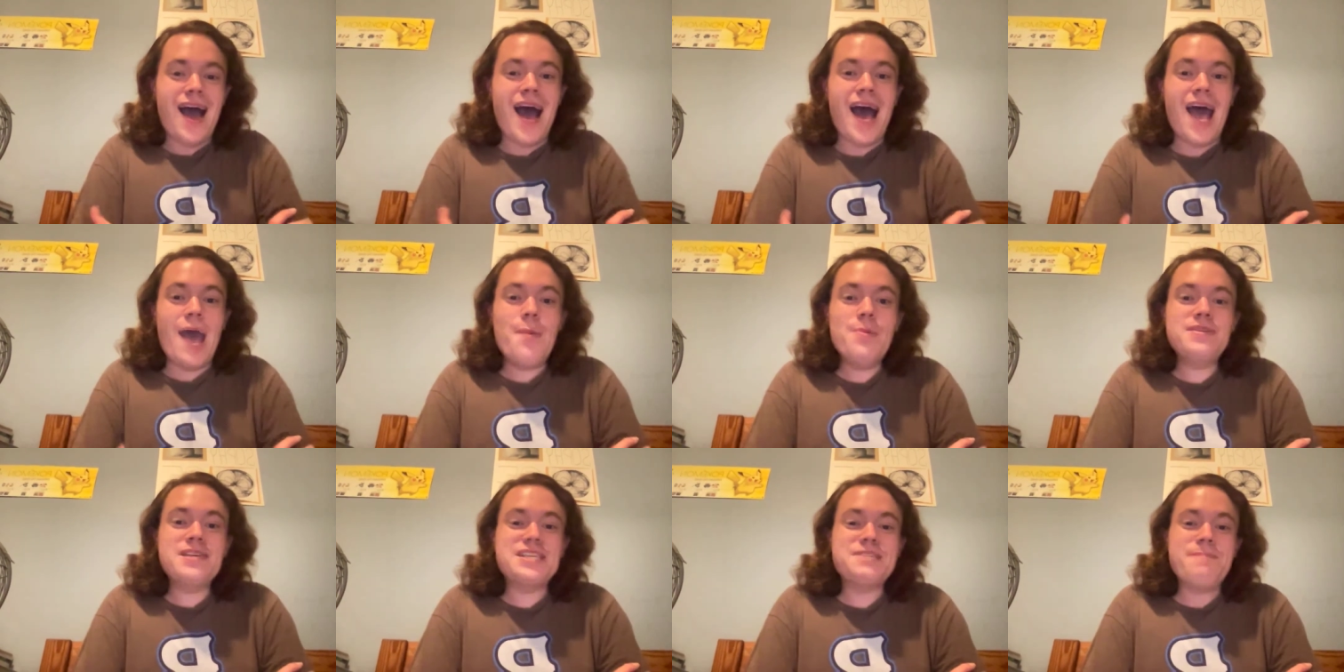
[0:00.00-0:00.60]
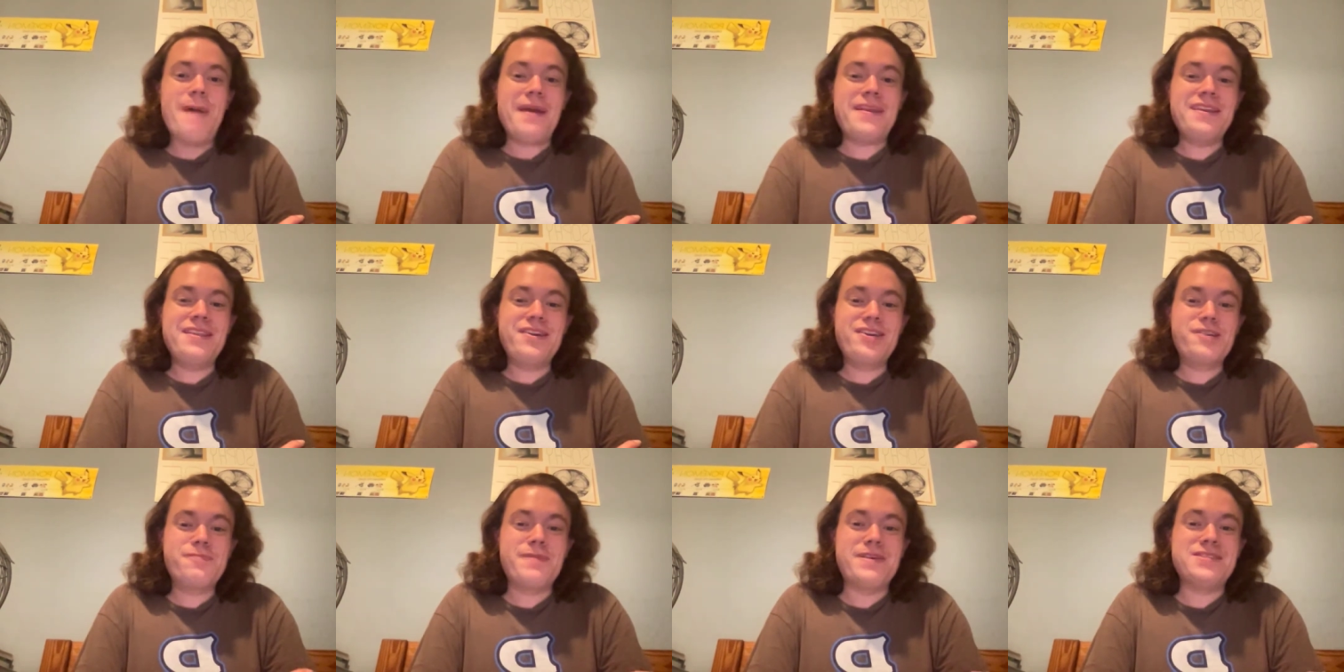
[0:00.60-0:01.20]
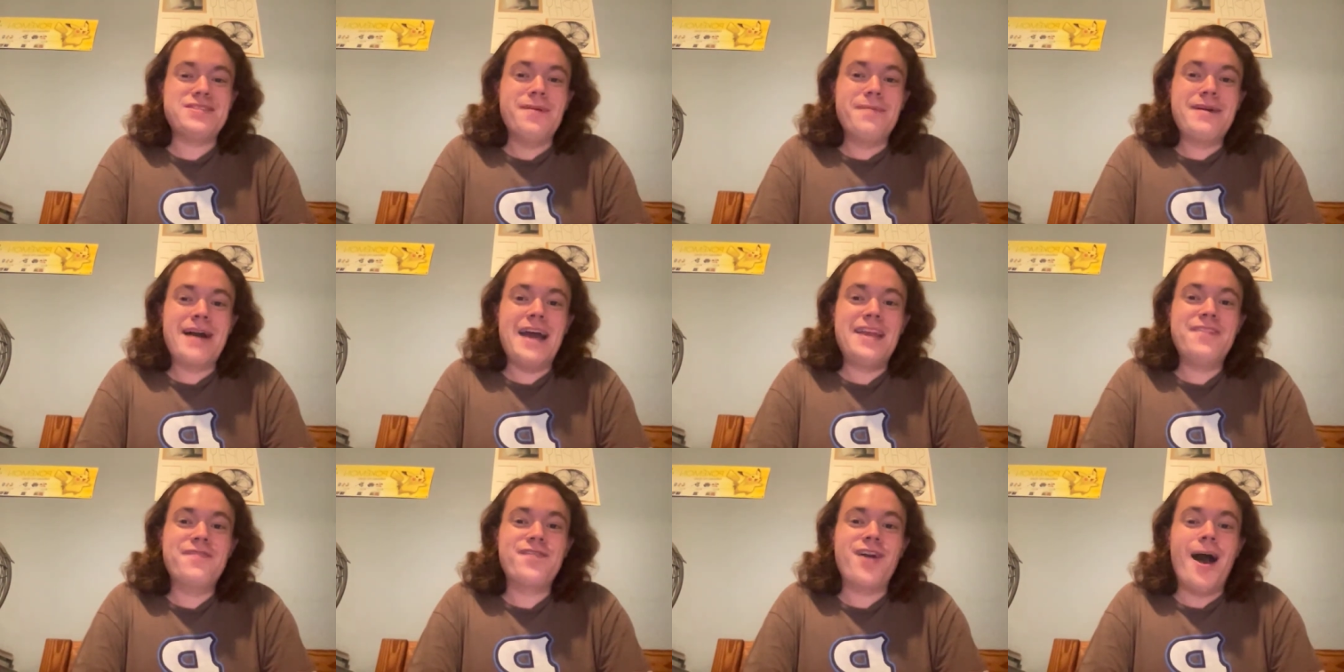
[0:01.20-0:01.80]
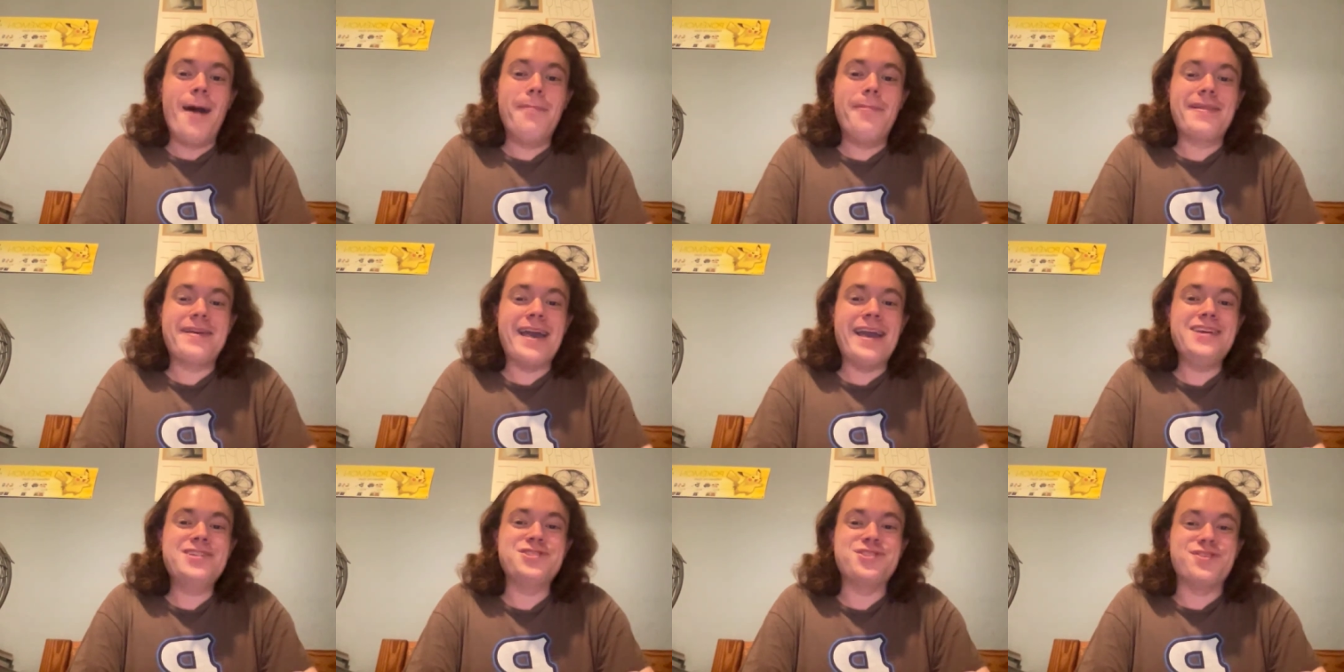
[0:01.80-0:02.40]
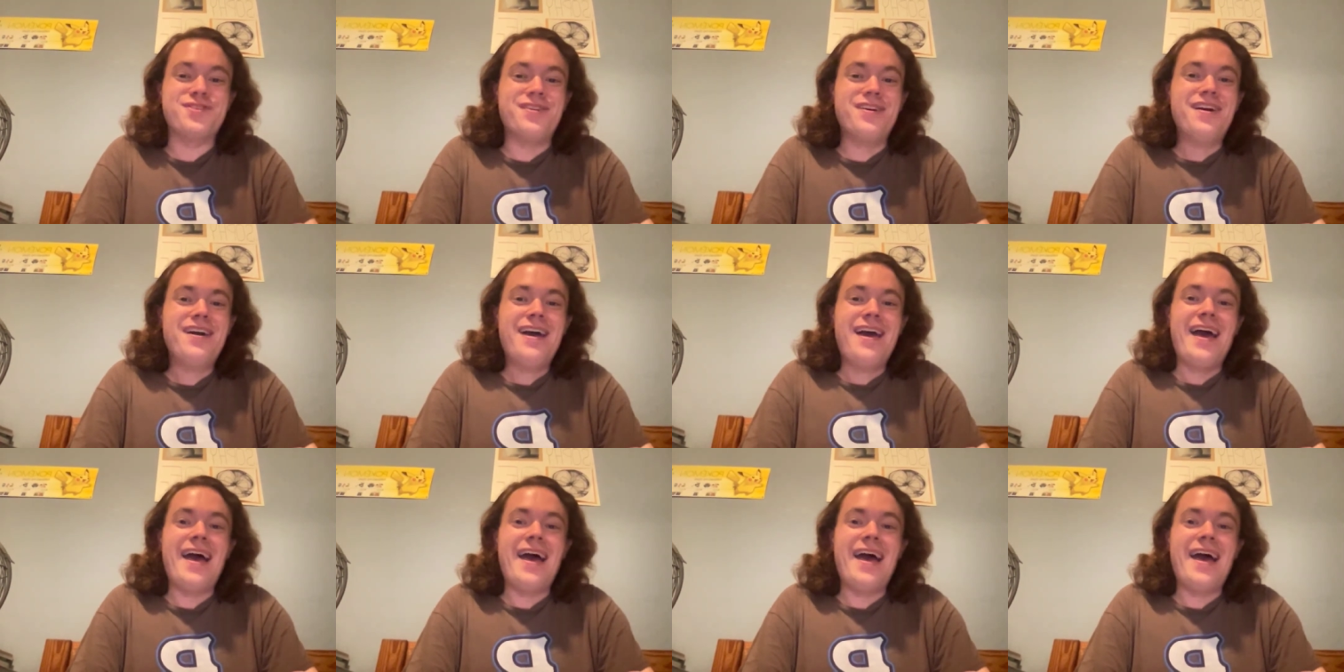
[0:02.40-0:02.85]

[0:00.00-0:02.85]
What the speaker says: I was expecting there to be some kind of complication,